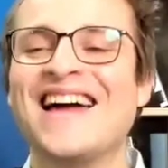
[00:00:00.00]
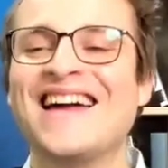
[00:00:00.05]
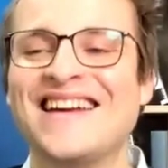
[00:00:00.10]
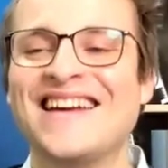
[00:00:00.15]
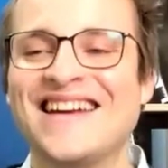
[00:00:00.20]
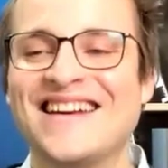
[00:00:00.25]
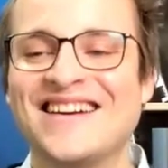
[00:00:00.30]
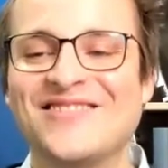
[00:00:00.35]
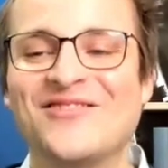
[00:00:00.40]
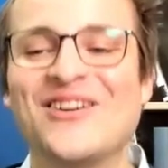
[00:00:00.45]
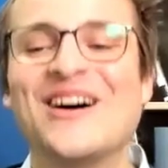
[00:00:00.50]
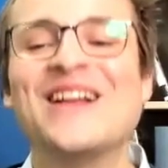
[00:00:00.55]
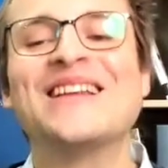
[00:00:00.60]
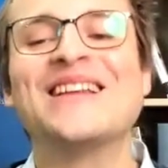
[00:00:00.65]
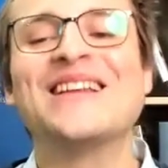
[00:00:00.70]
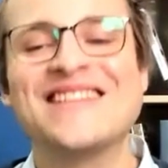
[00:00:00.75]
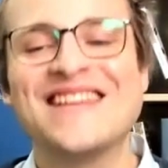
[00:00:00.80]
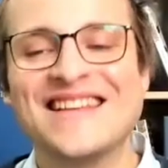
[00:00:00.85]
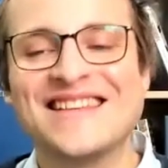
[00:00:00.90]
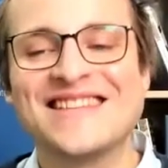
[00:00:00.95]

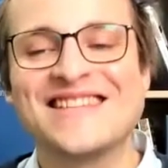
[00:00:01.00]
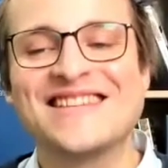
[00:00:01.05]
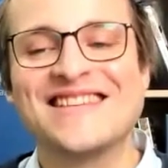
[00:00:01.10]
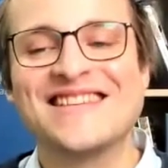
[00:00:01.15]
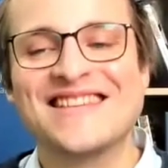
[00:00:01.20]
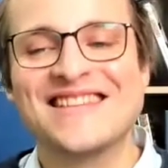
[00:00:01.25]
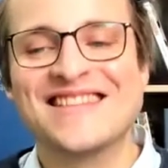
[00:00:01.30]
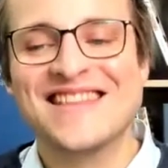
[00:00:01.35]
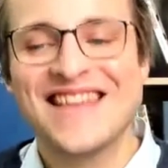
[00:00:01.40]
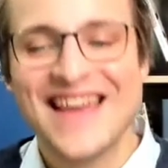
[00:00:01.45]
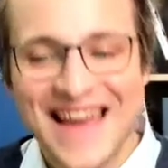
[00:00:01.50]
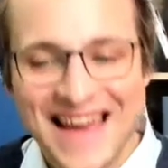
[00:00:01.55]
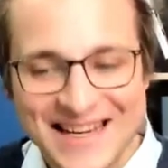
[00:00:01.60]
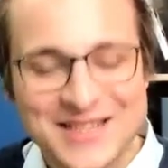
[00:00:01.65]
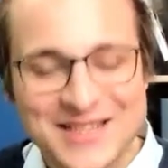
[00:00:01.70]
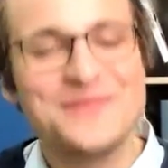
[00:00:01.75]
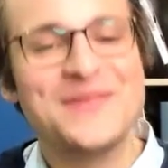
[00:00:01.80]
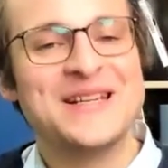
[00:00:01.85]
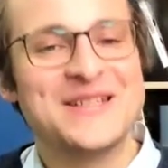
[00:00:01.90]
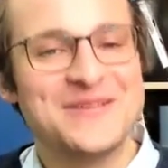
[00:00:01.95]
It's there
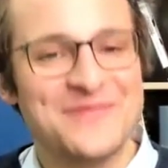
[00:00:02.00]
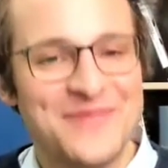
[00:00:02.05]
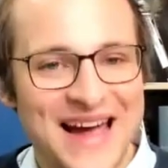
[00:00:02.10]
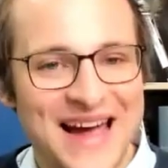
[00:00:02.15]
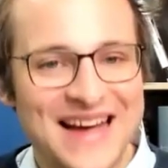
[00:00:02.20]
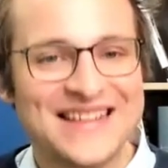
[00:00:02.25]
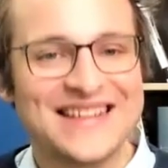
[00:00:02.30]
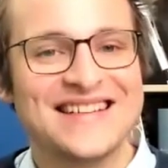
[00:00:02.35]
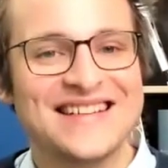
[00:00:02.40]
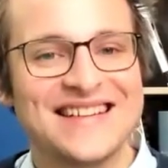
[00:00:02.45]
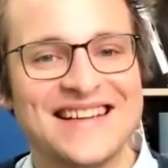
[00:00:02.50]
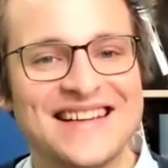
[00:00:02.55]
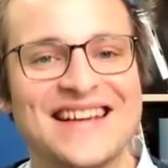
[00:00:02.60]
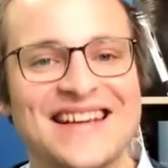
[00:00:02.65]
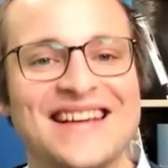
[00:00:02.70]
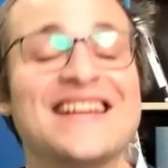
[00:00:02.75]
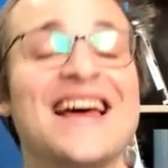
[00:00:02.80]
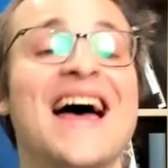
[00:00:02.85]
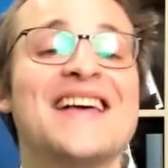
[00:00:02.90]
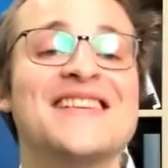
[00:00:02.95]
to be debated.
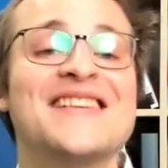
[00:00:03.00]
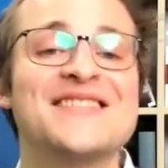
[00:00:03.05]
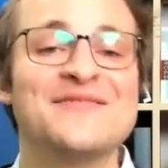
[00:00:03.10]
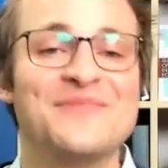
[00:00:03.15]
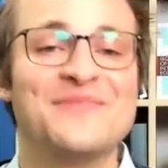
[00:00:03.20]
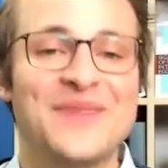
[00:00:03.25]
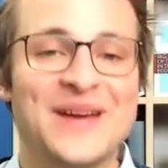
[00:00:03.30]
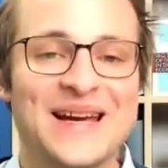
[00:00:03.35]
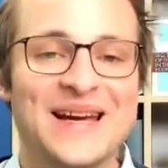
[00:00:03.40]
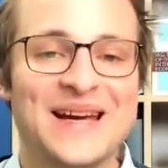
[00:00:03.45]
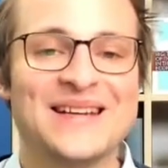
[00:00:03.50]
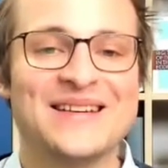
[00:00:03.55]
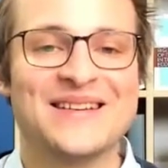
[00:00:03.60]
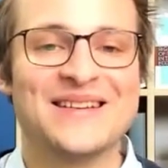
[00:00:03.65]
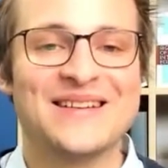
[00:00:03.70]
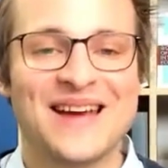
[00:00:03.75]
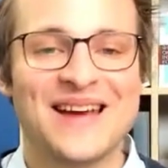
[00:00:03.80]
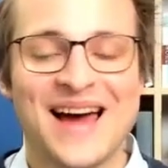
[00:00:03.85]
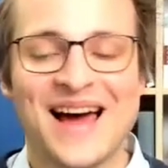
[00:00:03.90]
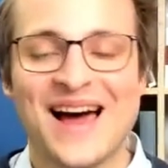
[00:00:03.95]
It hasn't
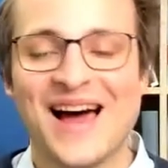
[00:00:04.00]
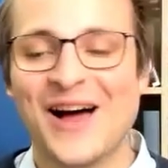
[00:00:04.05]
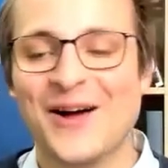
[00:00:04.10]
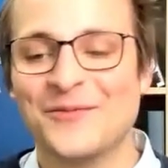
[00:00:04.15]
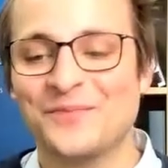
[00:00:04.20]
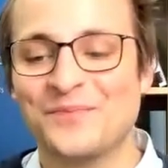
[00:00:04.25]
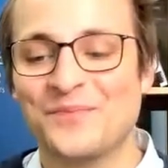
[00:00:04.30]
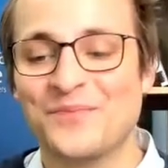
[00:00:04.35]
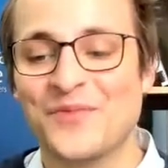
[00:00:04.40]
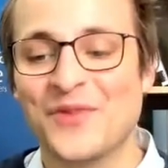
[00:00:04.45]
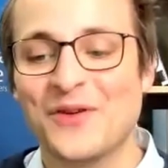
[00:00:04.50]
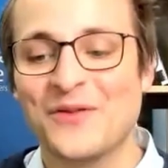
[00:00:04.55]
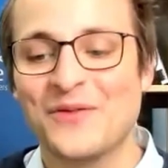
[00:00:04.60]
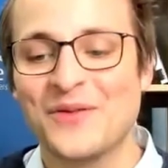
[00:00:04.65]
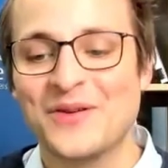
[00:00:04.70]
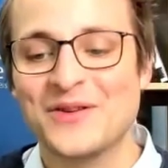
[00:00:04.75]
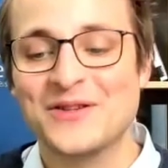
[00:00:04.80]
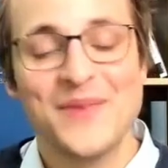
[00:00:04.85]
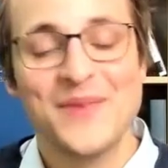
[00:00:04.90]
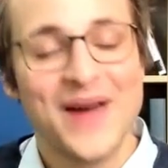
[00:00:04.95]
been
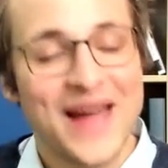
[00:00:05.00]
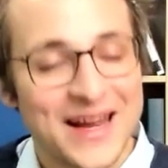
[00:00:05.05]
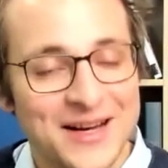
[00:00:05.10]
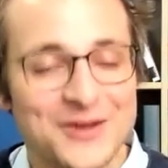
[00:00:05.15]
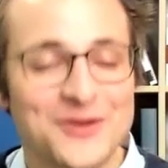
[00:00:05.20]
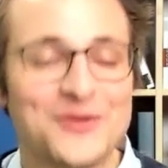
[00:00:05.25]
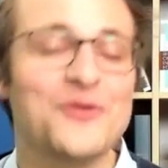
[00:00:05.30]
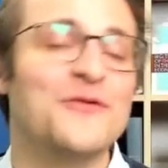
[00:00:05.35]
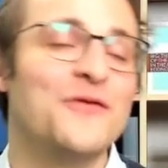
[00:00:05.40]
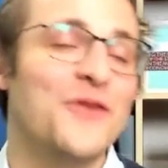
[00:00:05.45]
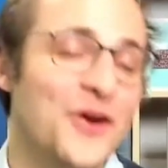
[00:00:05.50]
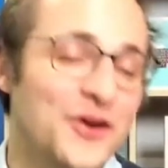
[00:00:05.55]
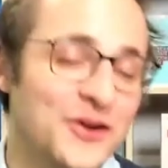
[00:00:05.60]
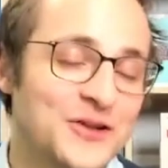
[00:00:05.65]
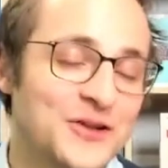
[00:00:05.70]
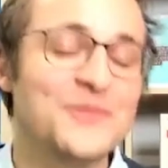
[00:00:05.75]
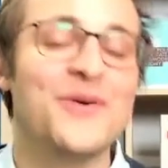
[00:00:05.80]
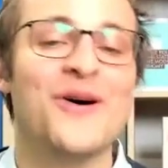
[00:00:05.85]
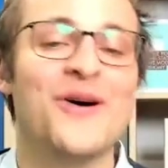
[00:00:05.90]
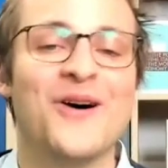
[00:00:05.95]
debated or voted
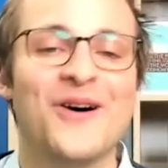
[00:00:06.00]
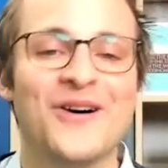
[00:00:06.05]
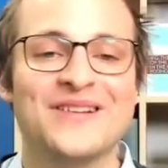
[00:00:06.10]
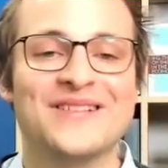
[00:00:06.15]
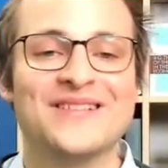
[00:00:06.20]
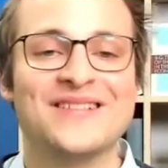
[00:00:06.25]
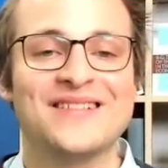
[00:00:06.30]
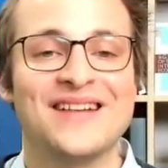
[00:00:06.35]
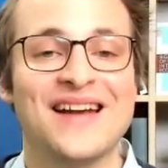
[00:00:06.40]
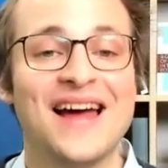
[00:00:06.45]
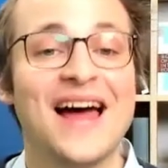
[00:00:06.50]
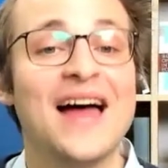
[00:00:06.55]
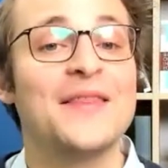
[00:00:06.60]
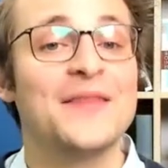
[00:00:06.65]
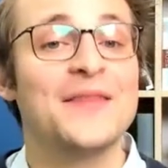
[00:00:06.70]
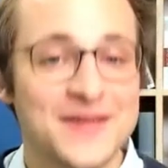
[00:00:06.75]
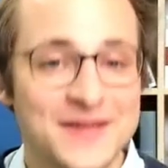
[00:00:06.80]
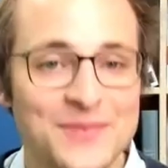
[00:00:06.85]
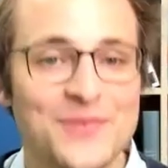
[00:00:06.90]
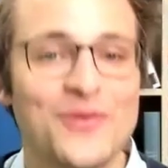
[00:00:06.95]
upon at
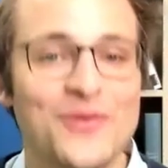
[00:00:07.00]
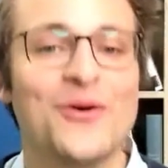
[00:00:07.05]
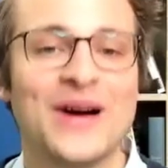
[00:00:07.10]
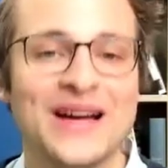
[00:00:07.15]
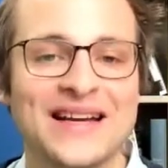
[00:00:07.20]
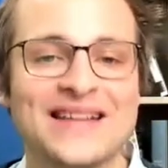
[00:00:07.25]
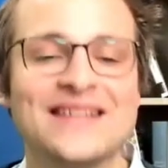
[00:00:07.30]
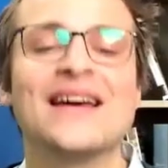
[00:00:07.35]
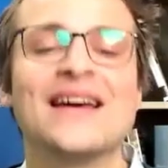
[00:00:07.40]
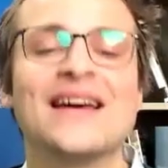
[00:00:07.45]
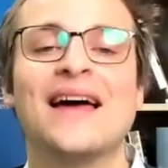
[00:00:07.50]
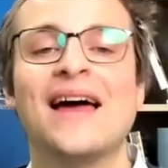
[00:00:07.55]
this point.